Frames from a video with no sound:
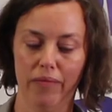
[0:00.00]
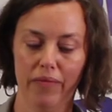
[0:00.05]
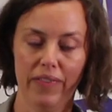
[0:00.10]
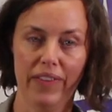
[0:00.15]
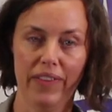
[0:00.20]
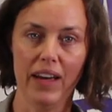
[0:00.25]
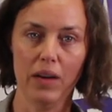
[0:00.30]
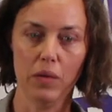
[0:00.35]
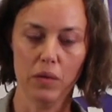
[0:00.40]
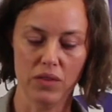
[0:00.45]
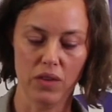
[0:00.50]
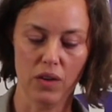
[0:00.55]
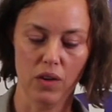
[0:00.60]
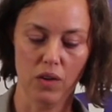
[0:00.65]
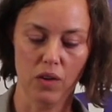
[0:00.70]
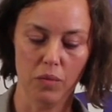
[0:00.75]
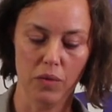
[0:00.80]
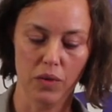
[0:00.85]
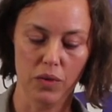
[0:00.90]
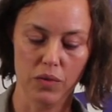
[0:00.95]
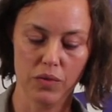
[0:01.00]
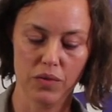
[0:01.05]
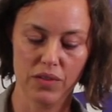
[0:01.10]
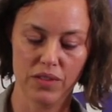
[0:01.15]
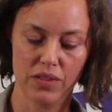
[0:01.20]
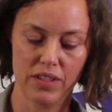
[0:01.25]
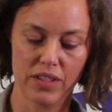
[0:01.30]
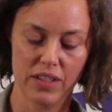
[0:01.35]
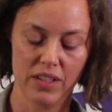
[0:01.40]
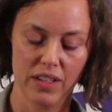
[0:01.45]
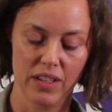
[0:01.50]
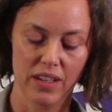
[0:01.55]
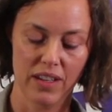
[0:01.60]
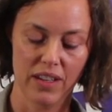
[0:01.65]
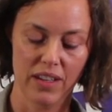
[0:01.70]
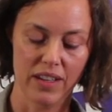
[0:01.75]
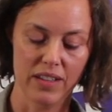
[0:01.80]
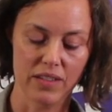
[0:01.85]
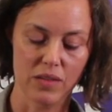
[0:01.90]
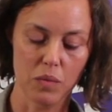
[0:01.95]
That was almost
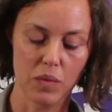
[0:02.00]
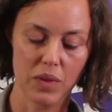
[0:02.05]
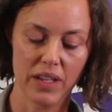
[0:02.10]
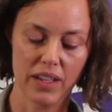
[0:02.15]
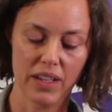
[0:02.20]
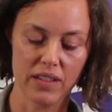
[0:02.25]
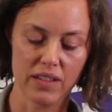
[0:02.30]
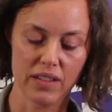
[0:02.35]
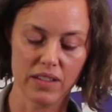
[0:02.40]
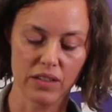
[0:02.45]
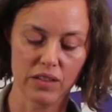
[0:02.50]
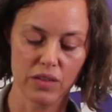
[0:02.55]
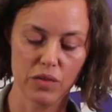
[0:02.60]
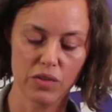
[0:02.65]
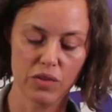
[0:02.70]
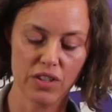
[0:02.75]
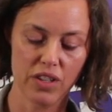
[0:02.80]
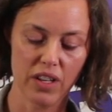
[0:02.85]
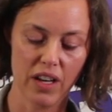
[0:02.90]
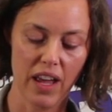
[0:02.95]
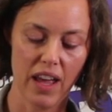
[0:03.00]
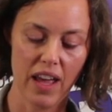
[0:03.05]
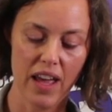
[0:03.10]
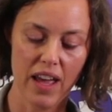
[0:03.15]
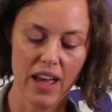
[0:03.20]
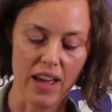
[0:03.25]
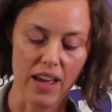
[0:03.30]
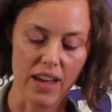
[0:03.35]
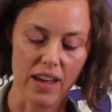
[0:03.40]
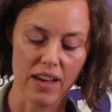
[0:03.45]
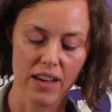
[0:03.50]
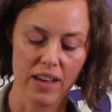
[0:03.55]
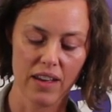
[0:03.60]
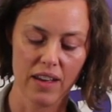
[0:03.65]
as weak as solution A.